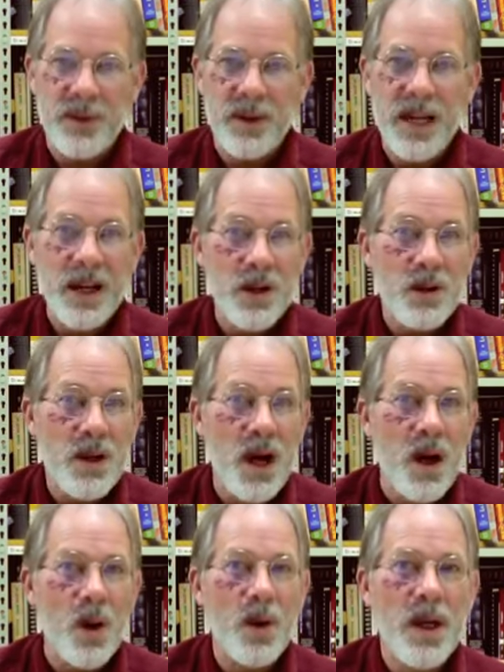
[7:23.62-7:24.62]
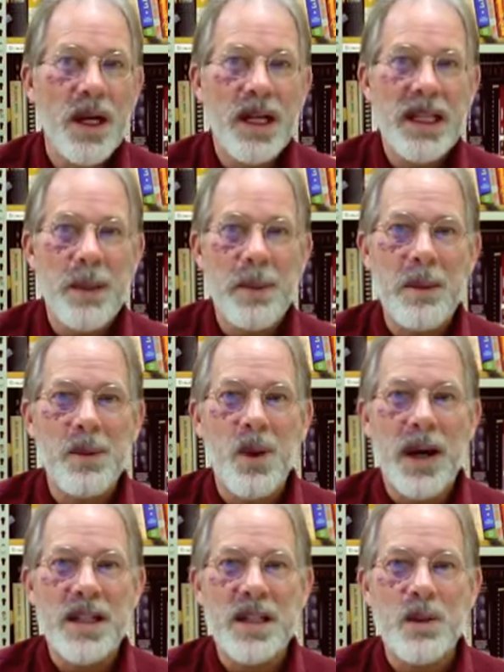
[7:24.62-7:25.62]
Now, you know that people who
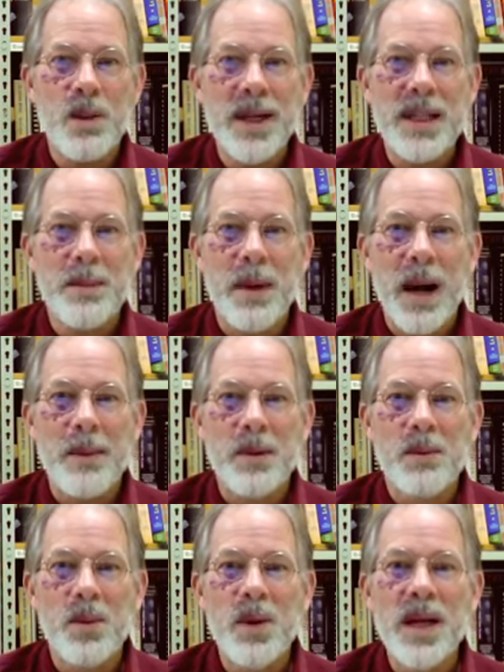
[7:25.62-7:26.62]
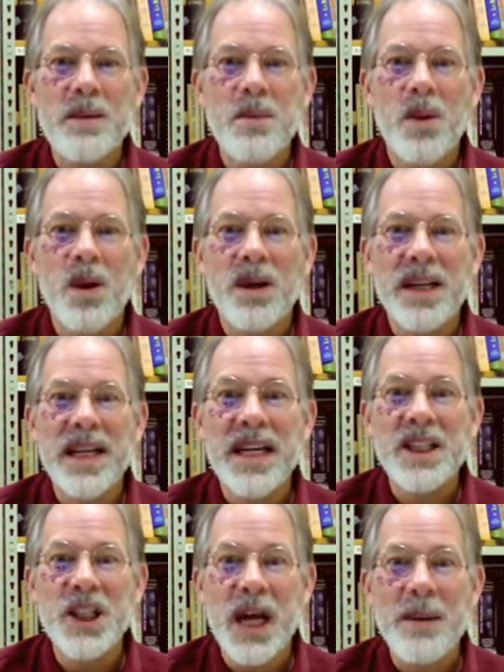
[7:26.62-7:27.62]
actually read the Bible read more
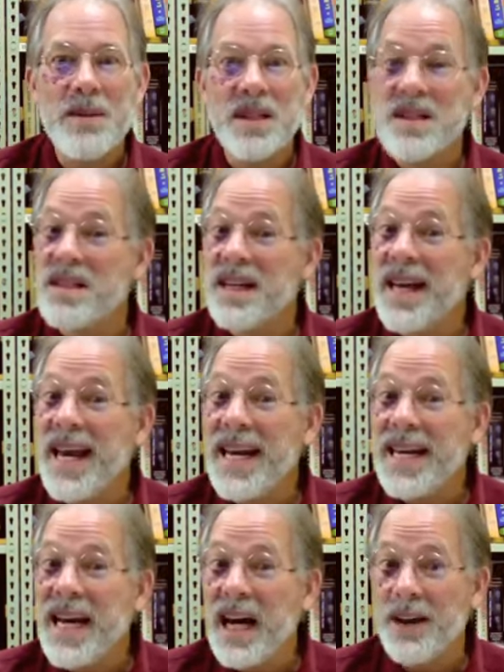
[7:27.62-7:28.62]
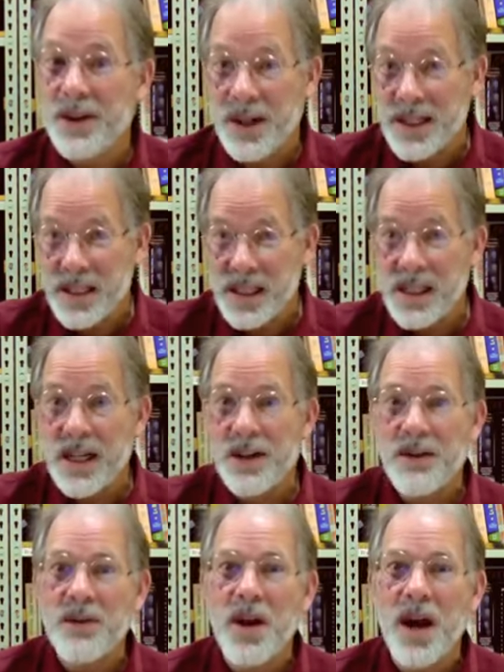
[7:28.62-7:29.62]
King Jameses than any other. That's in
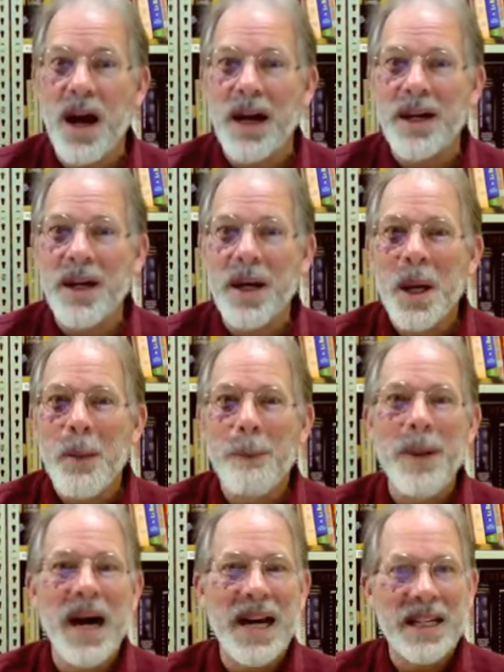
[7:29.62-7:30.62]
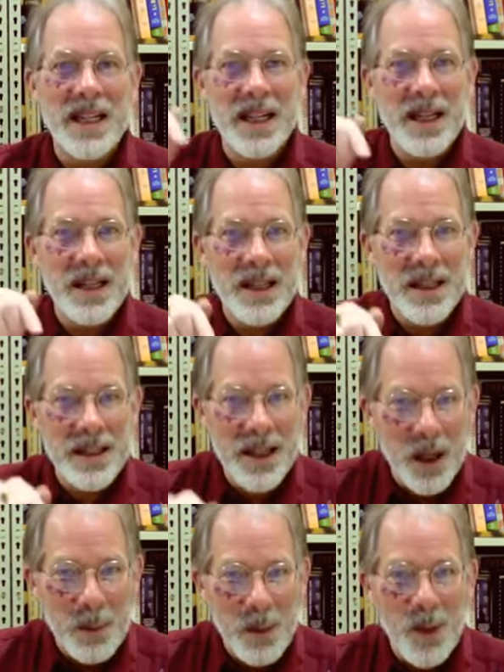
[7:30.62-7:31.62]
another vlog. But
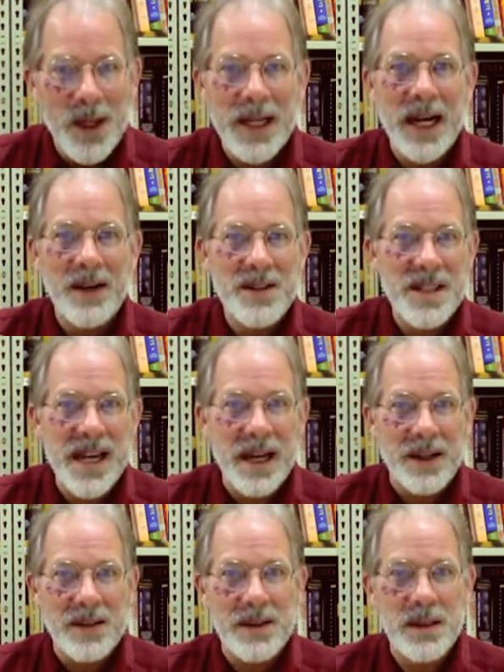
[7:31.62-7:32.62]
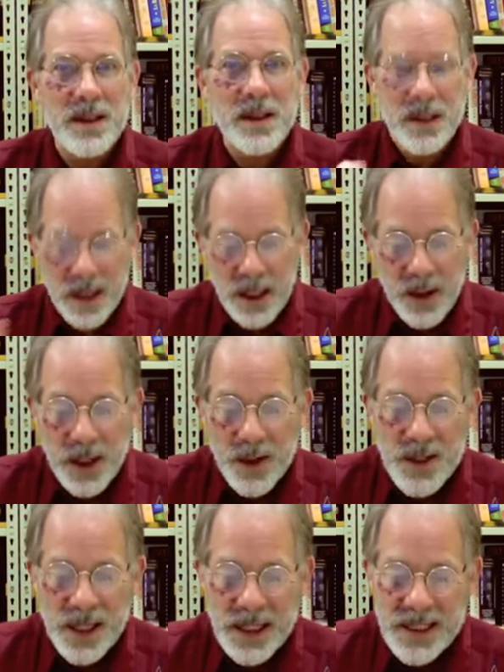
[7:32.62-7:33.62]
they're pointing out sales. Here he
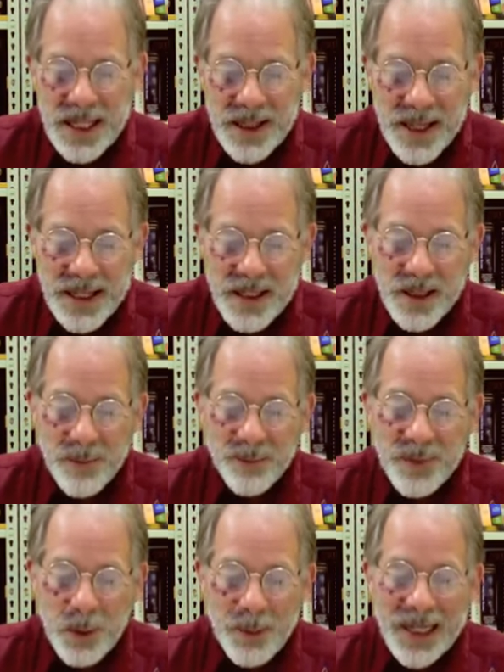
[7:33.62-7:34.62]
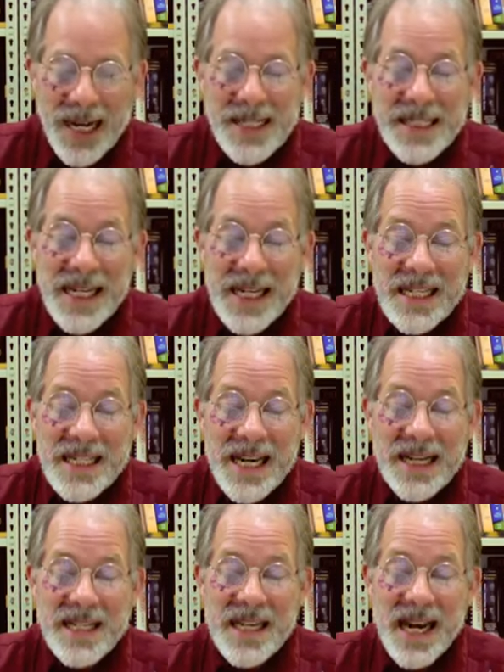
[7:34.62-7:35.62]
goes on to say this. By
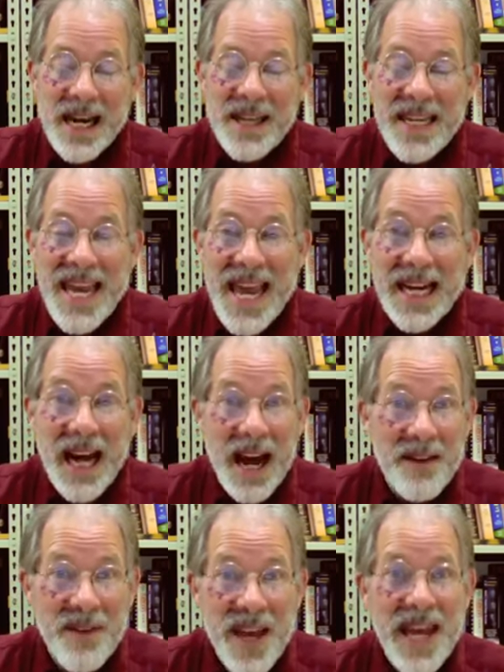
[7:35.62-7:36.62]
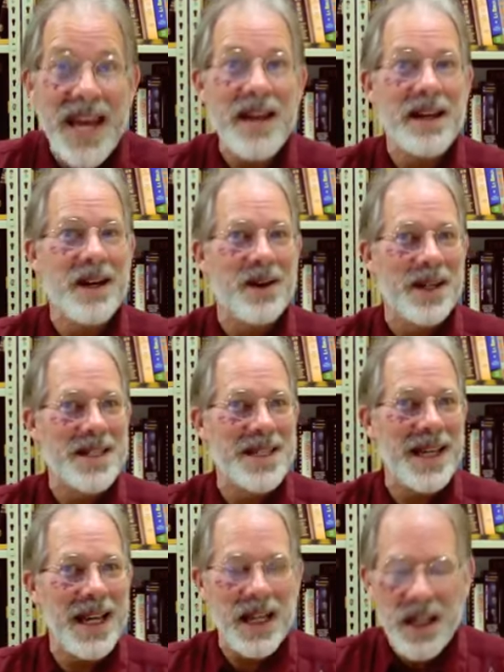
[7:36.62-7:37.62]
1986, the NIV, here it is
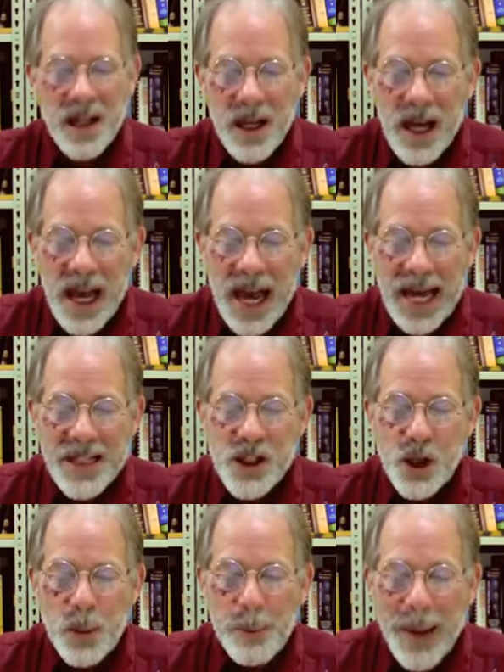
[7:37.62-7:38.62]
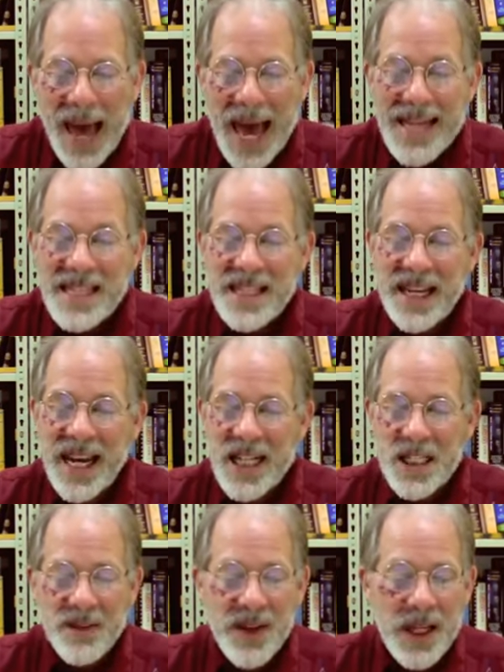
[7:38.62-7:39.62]
again, had surpassed the
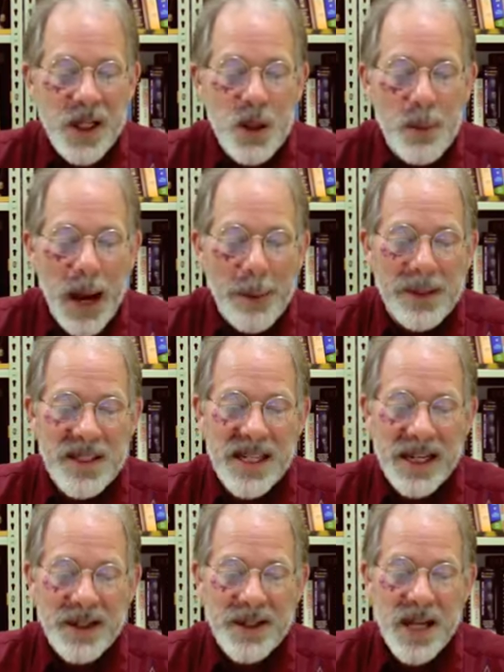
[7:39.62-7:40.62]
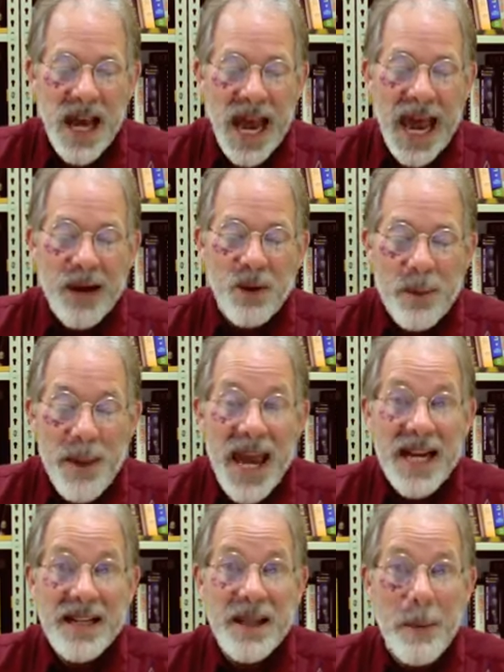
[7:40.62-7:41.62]
KJV in new Bible sales and
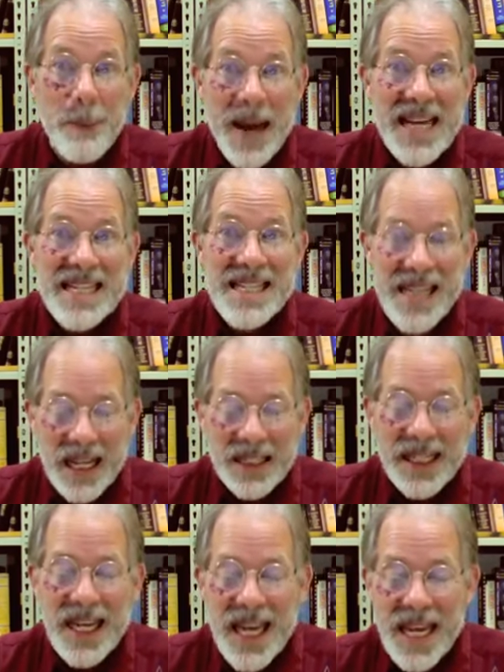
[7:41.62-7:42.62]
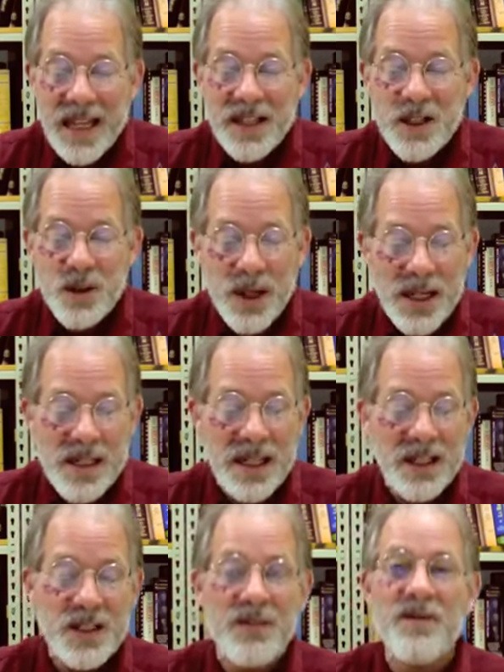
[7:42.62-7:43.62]
remained the best-selling English
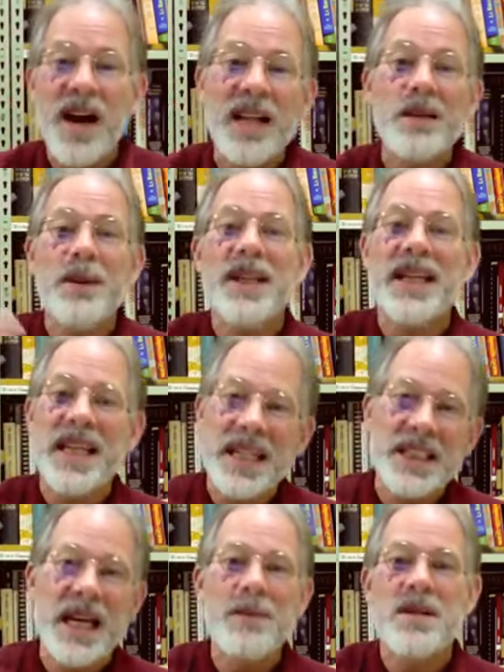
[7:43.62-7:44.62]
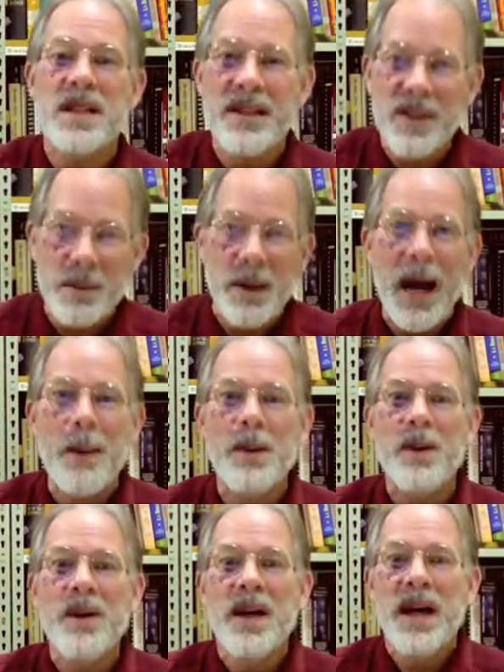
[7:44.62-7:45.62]
translation, followed by the King James, the Living
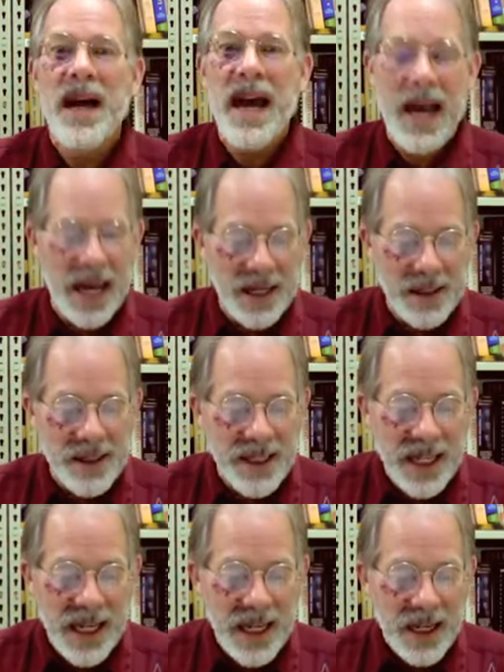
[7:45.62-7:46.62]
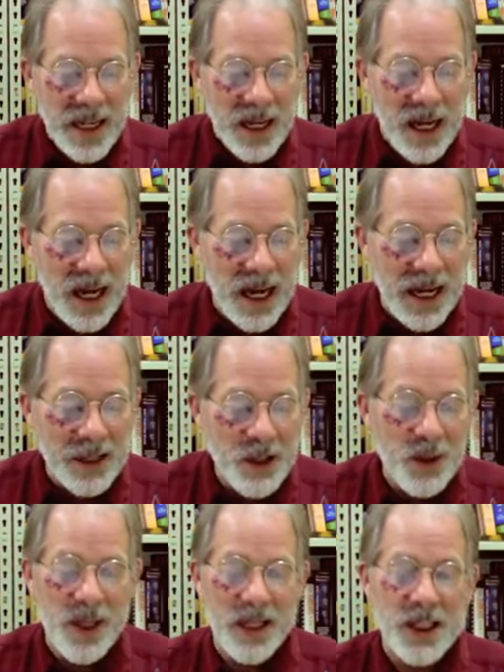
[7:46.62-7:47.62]
Bible, and the
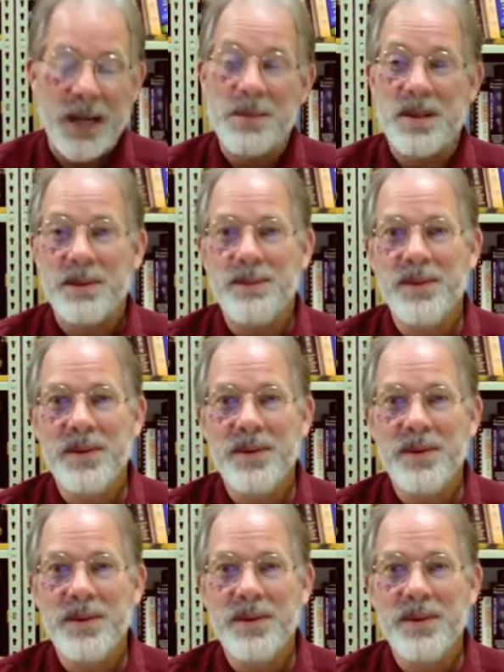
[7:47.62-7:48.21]
New King James.